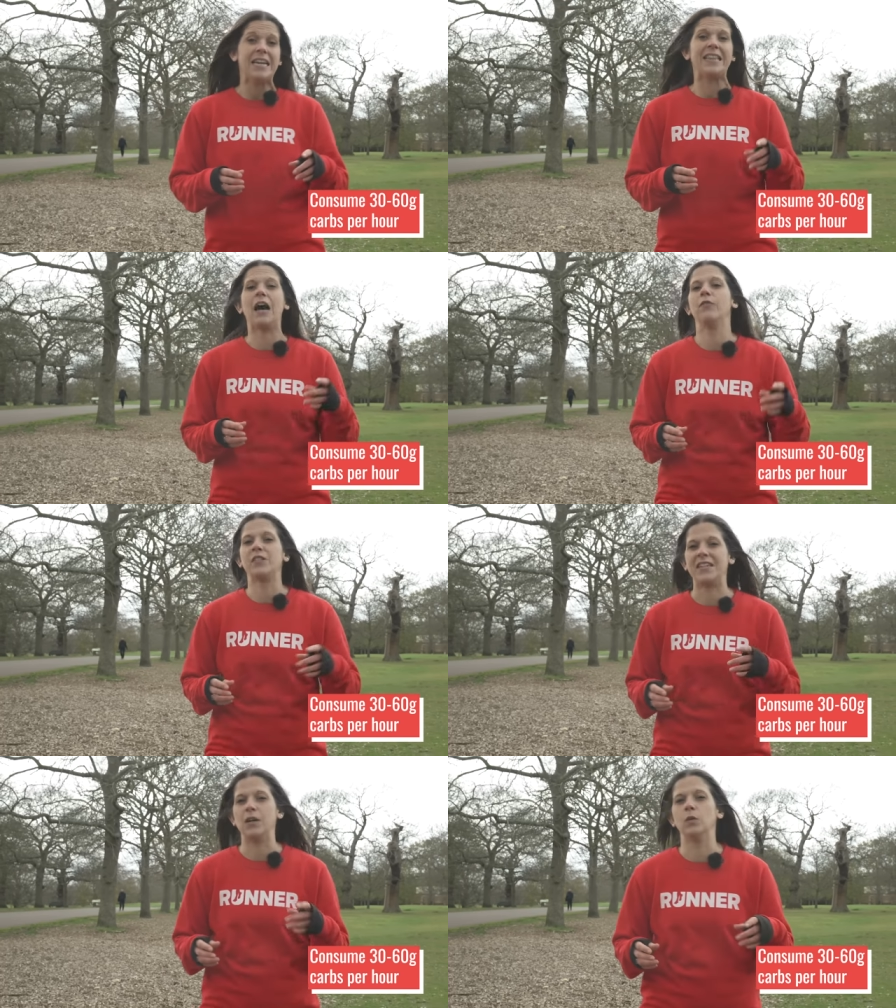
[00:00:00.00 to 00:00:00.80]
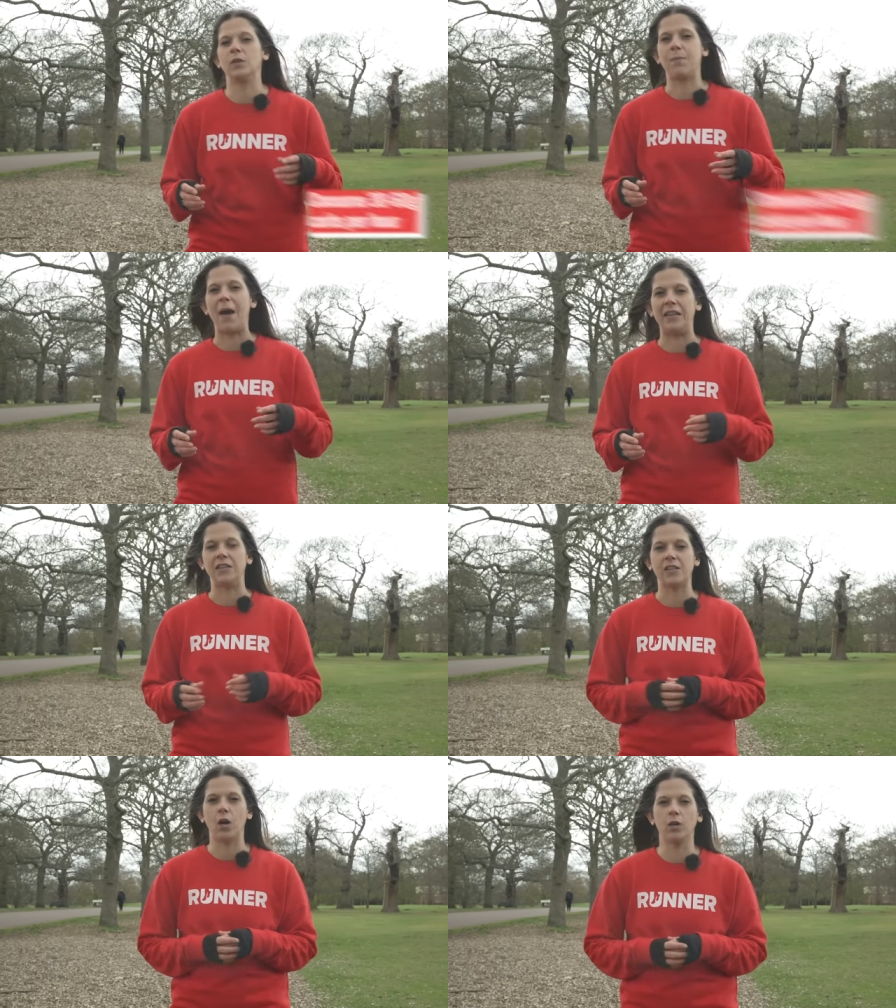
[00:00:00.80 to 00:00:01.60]
And that obviously all
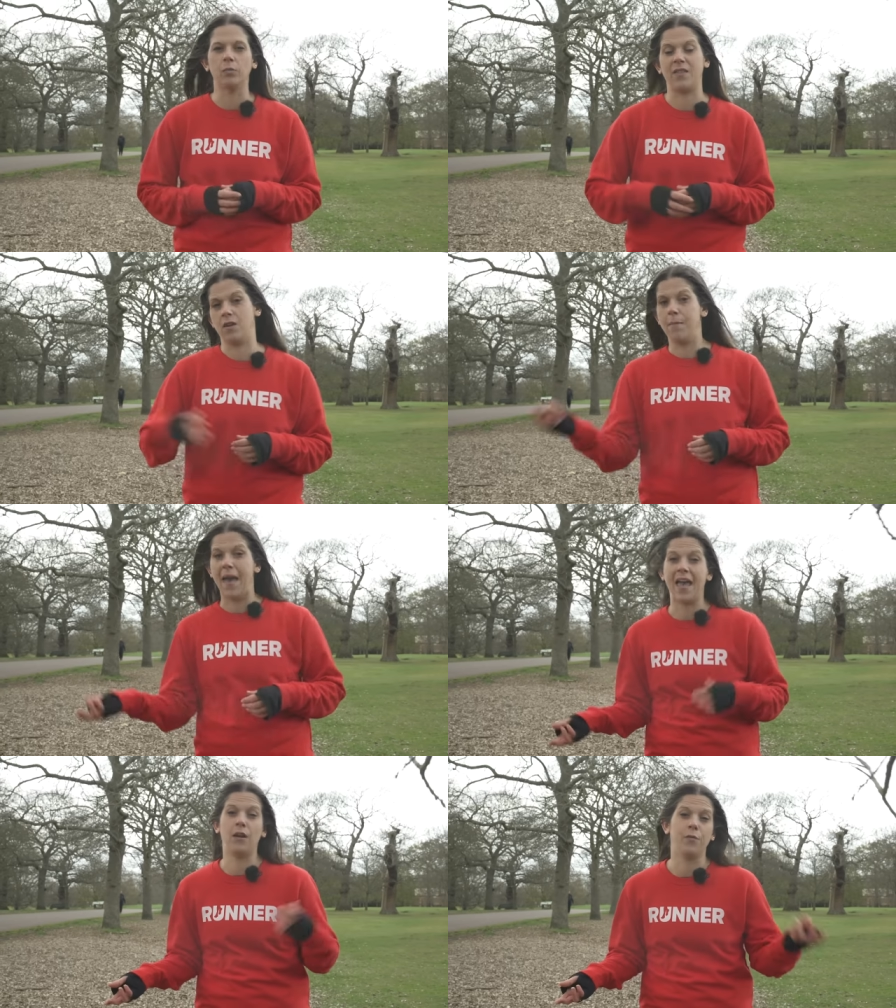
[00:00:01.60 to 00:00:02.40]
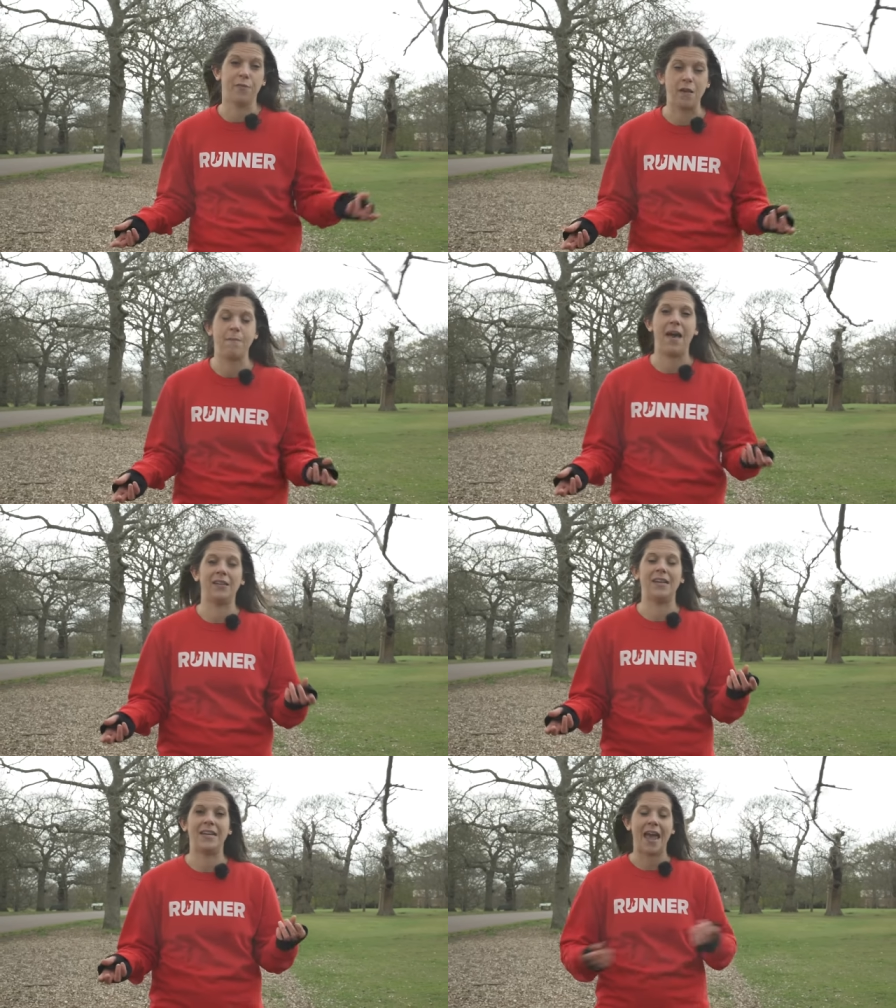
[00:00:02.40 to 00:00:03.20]
depends on whether you're male or
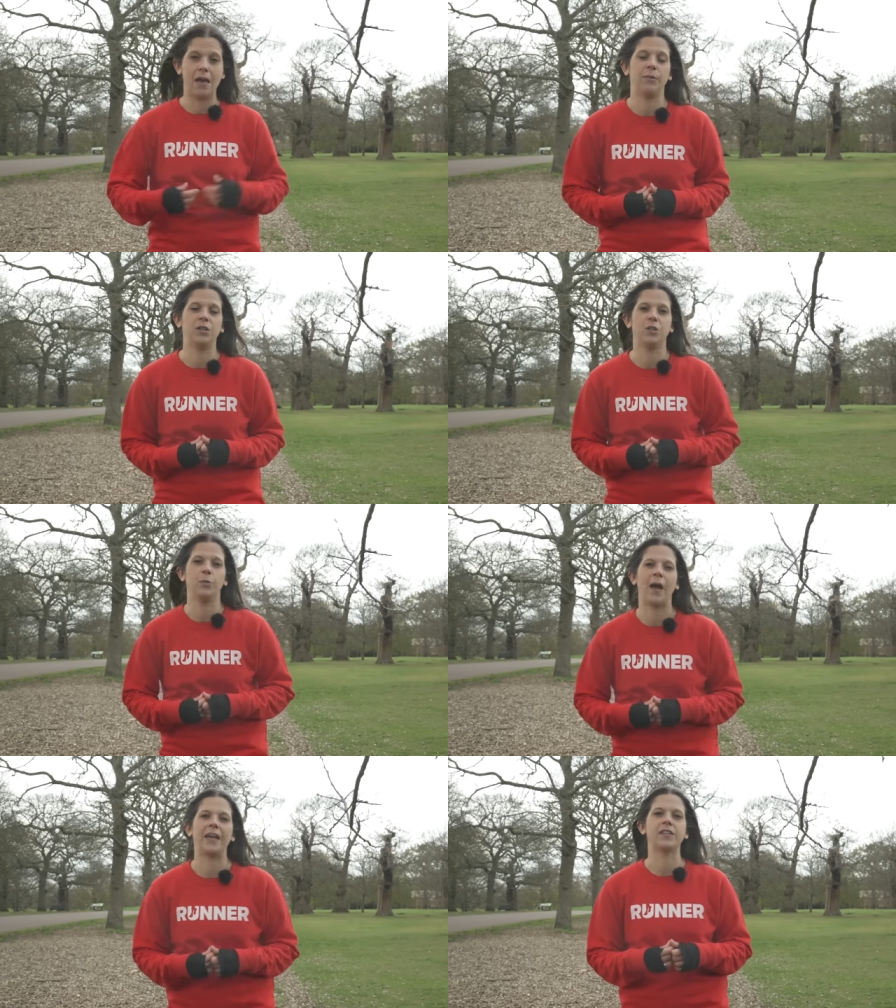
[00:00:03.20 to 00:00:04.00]
female and how much you weigh.